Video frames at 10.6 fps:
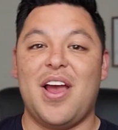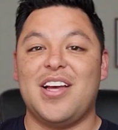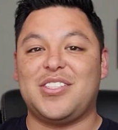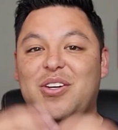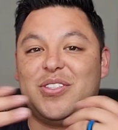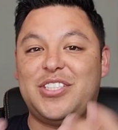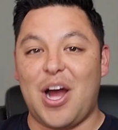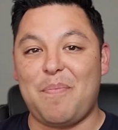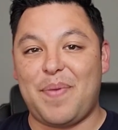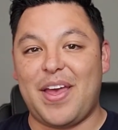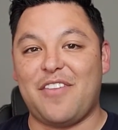So
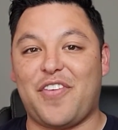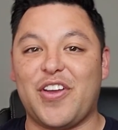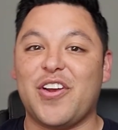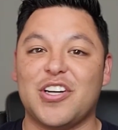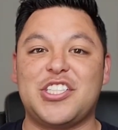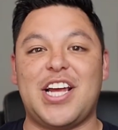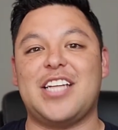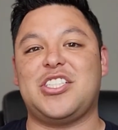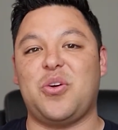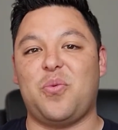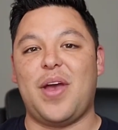jump in for your chance
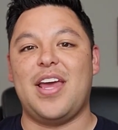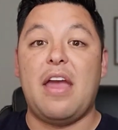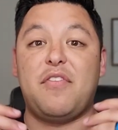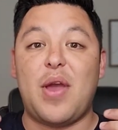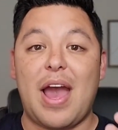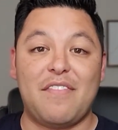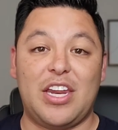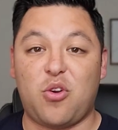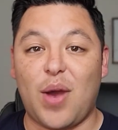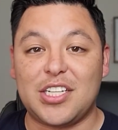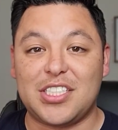to win. If you have any
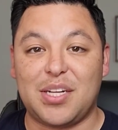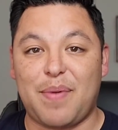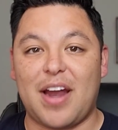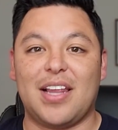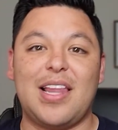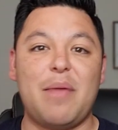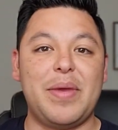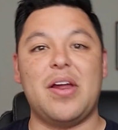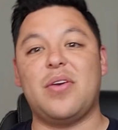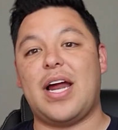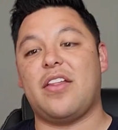questions about it, let me know
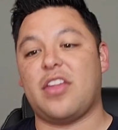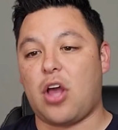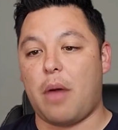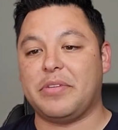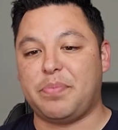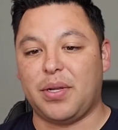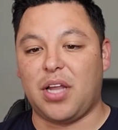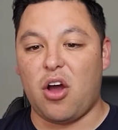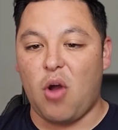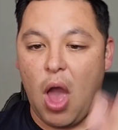down in the comments below.